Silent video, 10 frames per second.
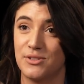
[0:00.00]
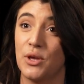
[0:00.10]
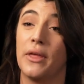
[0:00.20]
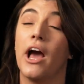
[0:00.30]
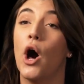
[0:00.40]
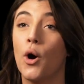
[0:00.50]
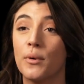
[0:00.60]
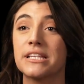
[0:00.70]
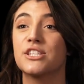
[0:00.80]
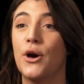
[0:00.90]
So they
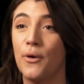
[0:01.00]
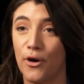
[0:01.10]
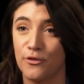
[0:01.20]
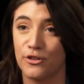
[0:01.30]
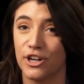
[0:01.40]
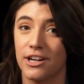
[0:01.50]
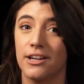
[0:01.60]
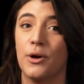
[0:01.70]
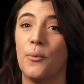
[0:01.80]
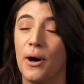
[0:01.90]
always go
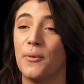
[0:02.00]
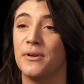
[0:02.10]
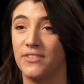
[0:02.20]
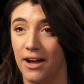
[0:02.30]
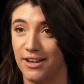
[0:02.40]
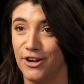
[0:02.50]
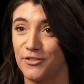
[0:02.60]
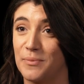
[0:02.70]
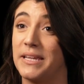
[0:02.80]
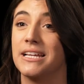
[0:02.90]
over what we've gone
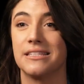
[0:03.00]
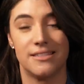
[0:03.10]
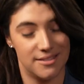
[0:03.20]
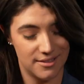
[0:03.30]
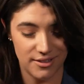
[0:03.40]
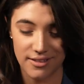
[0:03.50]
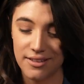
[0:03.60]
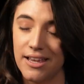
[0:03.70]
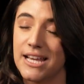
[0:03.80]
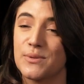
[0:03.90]
over because,
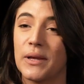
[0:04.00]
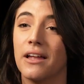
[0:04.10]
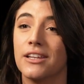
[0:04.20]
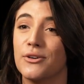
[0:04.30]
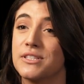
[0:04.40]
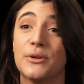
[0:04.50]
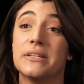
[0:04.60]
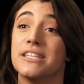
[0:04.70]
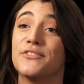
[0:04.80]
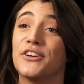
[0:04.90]
as we all know, it's so
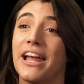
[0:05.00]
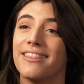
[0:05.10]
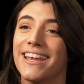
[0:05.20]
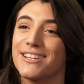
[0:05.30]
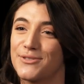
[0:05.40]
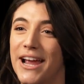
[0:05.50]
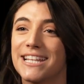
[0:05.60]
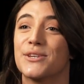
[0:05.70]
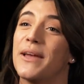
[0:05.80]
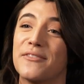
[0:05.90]
easy to forget things,
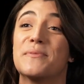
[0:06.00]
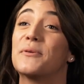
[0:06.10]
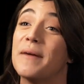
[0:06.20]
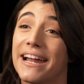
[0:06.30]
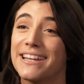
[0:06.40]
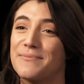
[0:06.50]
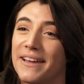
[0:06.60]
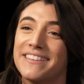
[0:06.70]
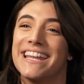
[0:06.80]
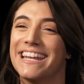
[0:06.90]
right? So we have to be reminded
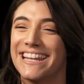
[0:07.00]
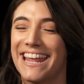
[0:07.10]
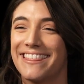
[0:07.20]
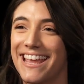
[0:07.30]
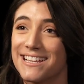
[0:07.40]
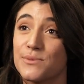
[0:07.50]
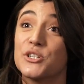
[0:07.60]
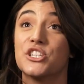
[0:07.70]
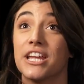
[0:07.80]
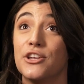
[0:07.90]
about the day-to-day things,
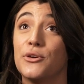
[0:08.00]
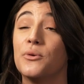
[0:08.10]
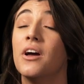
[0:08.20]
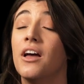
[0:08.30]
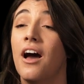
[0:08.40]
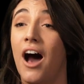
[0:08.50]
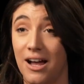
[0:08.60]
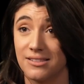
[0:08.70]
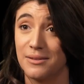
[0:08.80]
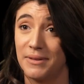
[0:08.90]
which they do
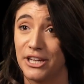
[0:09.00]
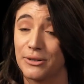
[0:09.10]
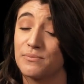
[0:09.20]
awesome here.